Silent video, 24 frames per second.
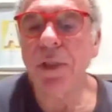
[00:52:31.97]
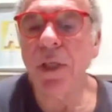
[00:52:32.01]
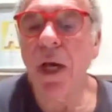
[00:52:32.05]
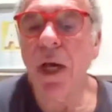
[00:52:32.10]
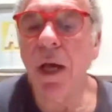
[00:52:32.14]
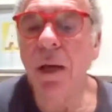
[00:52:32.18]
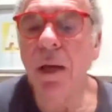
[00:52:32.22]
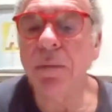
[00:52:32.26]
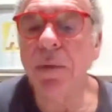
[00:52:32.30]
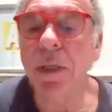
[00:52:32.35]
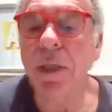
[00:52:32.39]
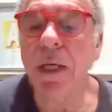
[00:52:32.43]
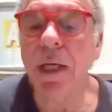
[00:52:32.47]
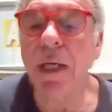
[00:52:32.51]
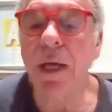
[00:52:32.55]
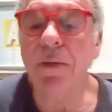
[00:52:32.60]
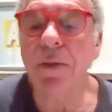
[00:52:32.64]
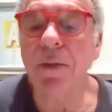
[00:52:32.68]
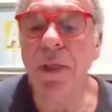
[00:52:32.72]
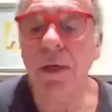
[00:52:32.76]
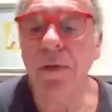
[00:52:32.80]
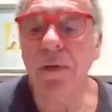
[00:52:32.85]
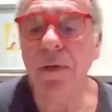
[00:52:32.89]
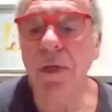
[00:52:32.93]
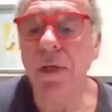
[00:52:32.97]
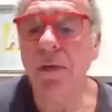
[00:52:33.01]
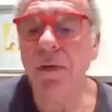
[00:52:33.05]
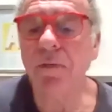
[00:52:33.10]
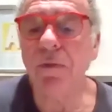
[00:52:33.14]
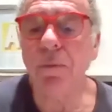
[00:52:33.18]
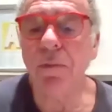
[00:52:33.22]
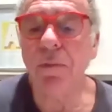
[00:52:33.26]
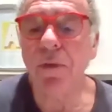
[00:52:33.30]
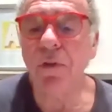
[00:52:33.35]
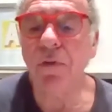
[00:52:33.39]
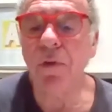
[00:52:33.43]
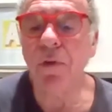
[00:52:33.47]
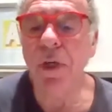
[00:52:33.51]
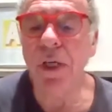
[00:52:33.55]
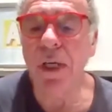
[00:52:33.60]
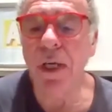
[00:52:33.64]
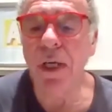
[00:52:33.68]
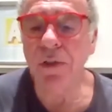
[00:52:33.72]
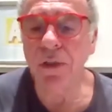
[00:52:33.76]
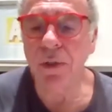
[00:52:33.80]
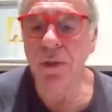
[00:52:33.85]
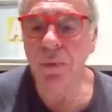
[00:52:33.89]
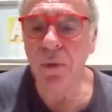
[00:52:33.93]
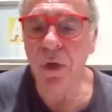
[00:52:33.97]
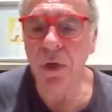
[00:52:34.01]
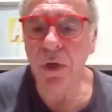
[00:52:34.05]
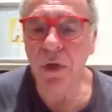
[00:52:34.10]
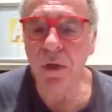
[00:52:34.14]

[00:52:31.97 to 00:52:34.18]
I'm going to count down now from 3 down to 1.